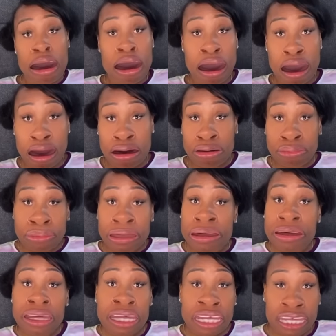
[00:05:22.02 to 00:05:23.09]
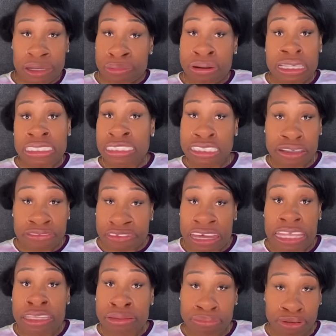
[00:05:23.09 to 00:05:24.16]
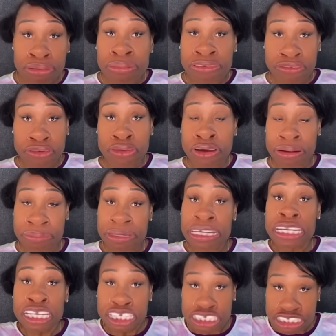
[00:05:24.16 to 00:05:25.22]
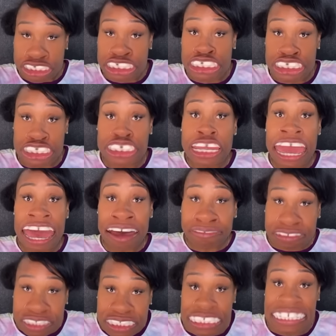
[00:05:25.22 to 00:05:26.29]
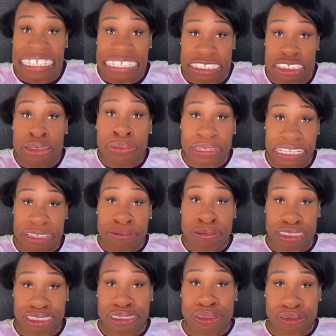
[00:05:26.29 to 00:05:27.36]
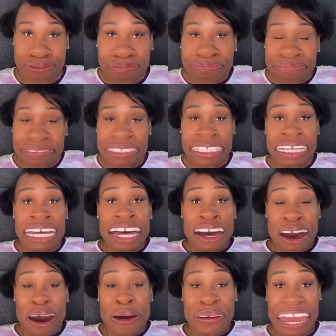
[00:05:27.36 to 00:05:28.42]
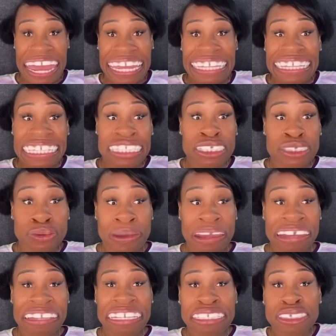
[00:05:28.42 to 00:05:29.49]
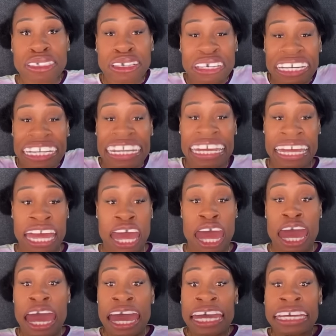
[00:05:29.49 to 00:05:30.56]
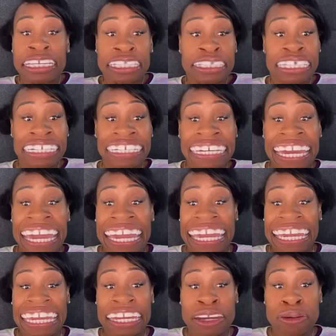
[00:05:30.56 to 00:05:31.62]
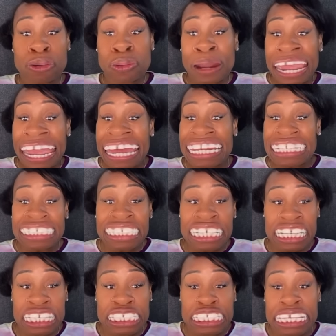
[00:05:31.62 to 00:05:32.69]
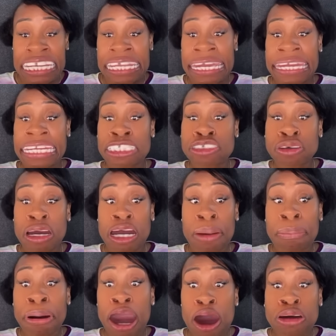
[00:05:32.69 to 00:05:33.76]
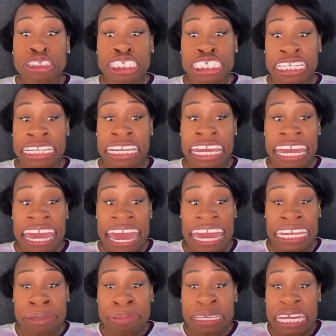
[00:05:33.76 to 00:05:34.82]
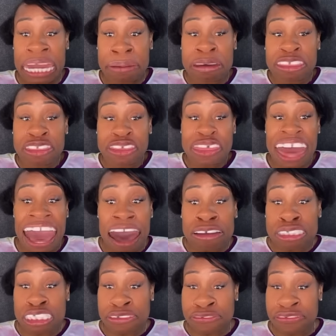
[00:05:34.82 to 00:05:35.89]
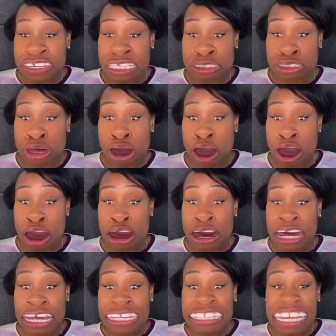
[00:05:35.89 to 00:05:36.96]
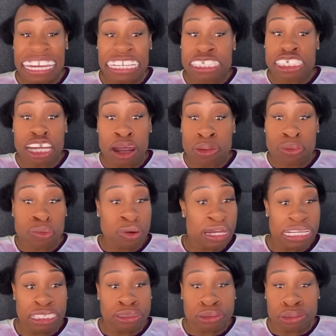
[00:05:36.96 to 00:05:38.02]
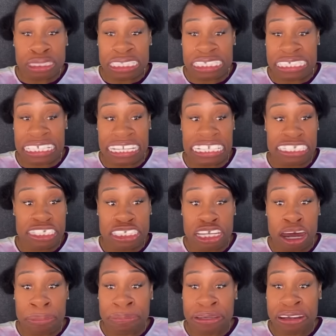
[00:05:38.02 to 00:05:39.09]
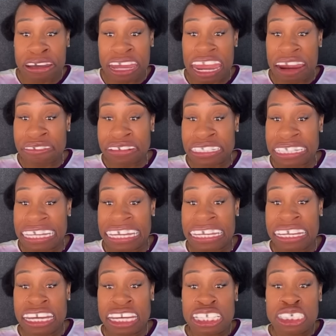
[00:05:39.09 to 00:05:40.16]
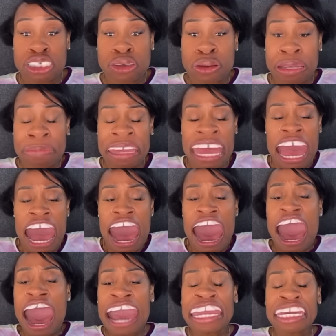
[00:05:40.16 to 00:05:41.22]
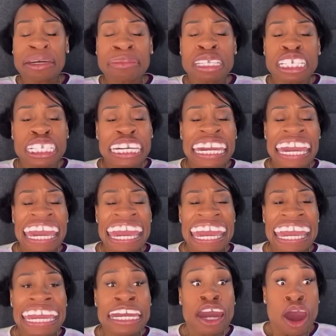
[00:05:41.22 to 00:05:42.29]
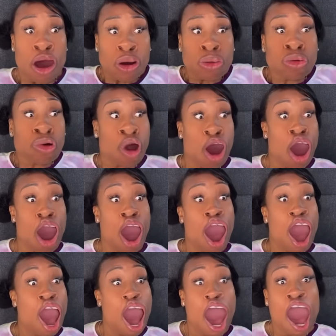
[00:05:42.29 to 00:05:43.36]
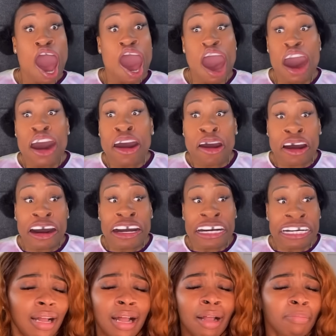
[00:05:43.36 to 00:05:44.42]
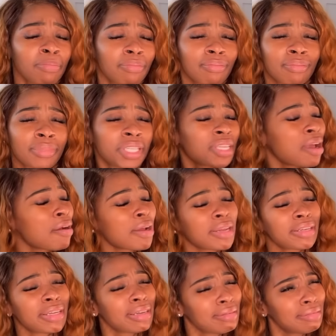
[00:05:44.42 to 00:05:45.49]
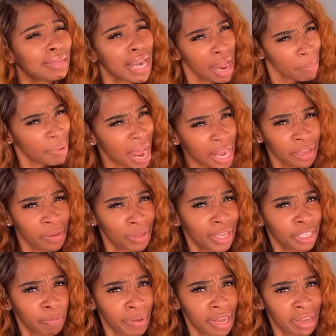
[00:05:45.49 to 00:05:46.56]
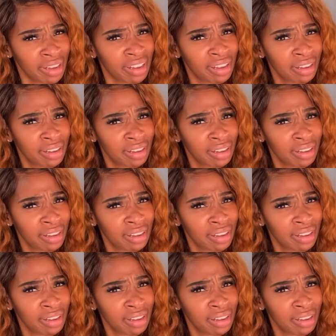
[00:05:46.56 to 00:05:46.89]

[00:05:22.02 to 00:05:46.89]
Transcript: Oh, well, it wasn't available before, but shh, have a seat so we can resume. Okay, this is where it gets good. The king ran into the city and he drank a potion. And he became 1,000 feet tall. Then he started running through the city, stomping on everything, screaming, "I am the king! Roar!" I'm sorry, did I buy you this book?